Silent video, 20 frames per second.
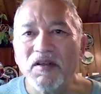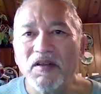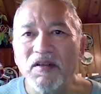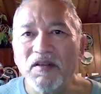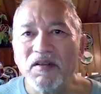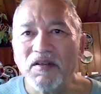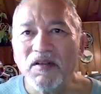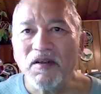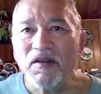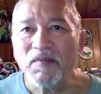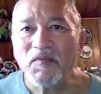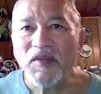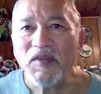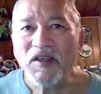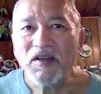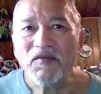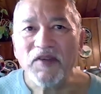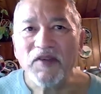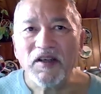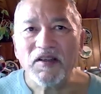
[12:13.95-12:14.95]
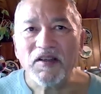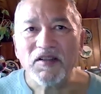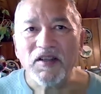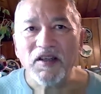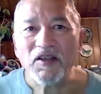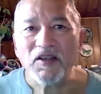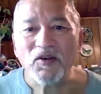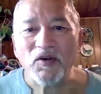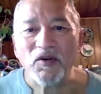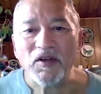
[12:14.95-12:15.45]
And um, if I could
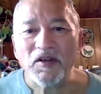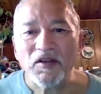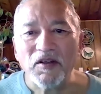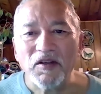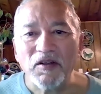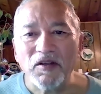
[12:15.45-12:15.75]
take you on a little